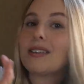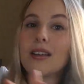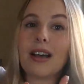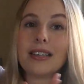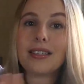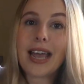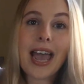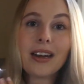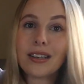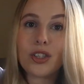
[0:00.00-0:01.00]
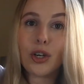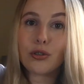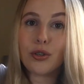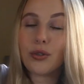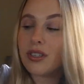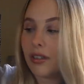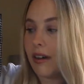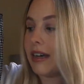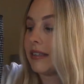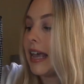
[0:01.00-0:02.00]
size 10. I stuck true to
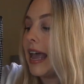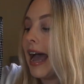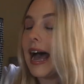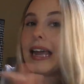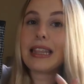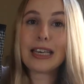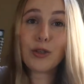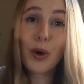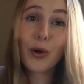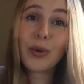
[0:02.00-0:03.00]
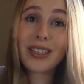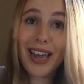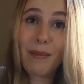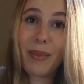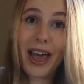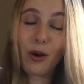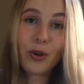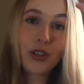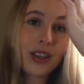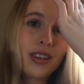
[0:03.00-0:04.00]
size, and these were only £10,
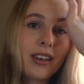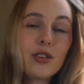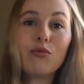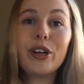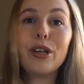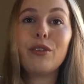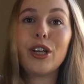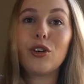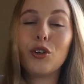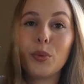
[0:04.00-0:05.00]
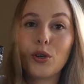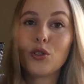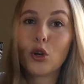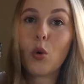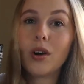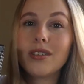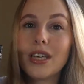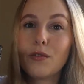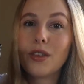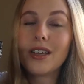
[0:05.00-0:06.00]
which I think is really, really good because the
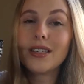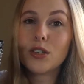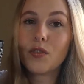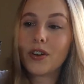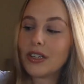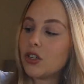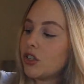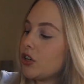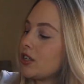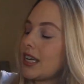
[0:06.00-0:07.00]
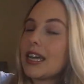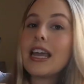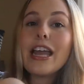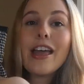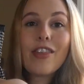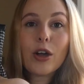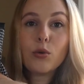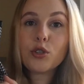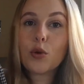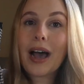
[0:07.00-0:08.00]
quality of these is very sturdy. They
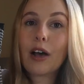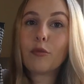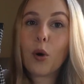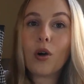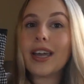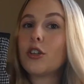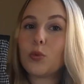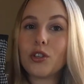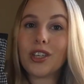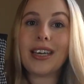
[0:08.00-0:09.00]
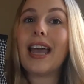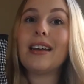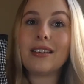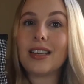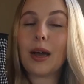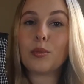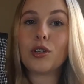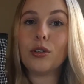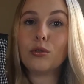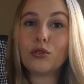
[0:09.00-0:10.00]
also have pockets, which again is an
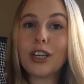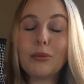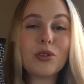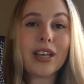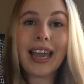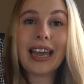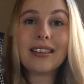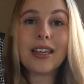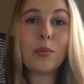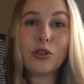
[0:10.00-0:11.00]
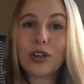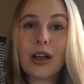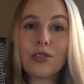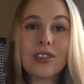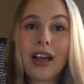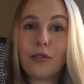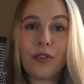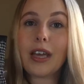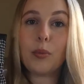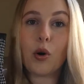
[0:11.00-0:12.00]
absolute dream because I hate it when trousers have
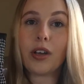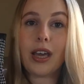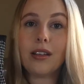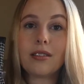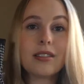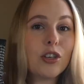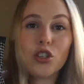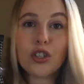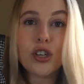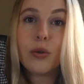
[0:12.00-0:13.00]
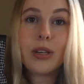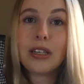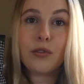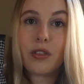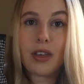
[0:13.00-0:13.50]
fake pockets. There's just no need for